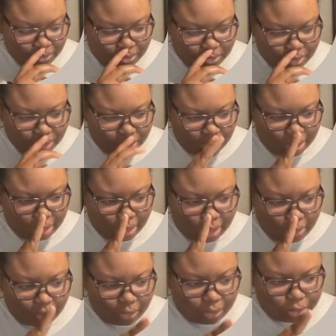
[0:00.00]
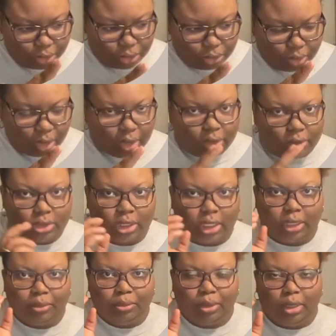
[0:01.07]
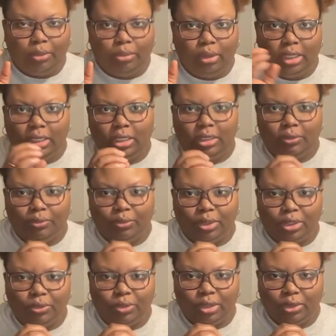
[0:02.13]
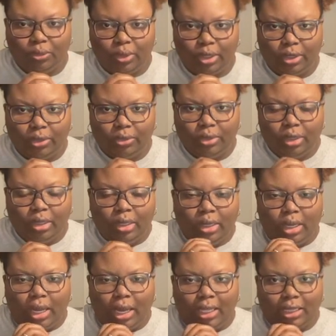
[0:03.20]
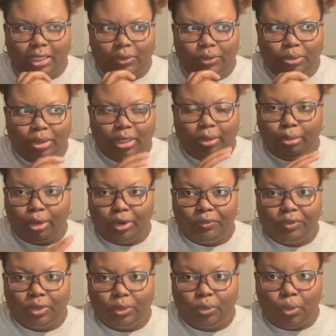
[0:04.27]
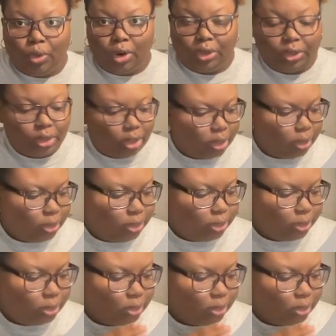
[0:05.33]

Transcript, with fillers: So I think those two colors, like uh, blending them really, really well, I think would be a perfect watercolor.